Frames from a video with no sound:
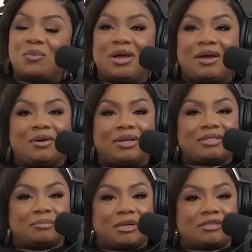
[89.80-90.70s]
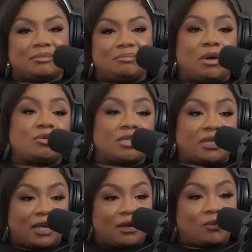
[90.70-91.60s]
Well, it's
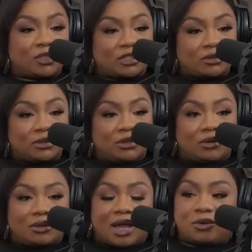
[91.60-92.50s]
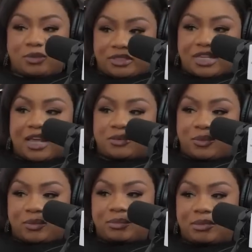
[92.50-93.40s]
multicam, which, you know, Hollywood has gotten
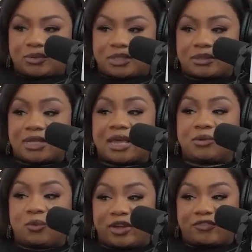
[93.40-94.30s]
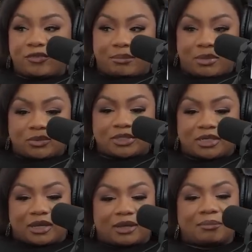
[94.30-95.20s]
away from
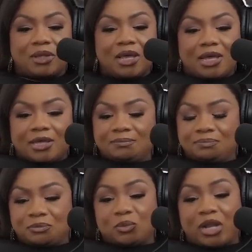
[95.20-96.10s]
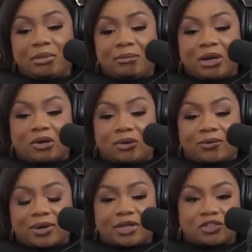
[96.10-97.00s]
multicam. When I met my
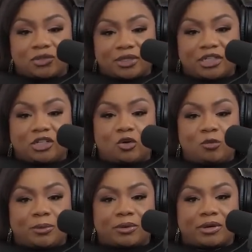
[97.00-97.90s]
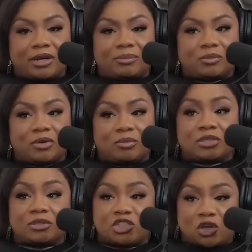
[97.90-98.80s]
co-creator, Jordan E. Cooper, and
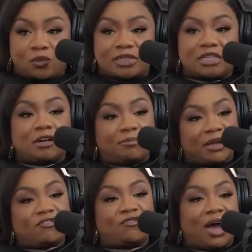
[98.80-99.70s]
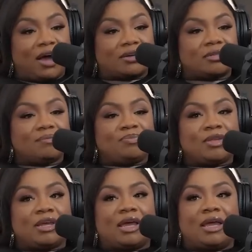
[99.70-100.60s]
the show was set up at Fox,
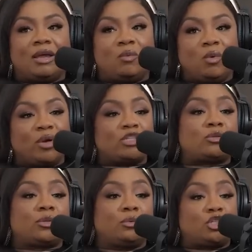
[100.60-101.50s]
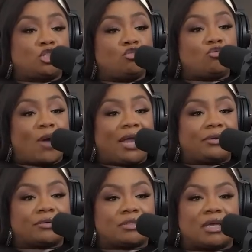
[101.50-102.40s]
and we went through 2
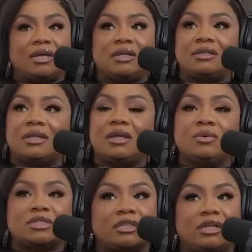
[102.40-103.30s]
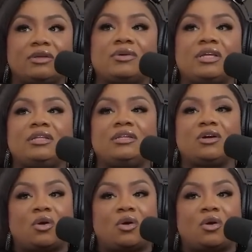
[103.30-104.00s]
writers, and it was literally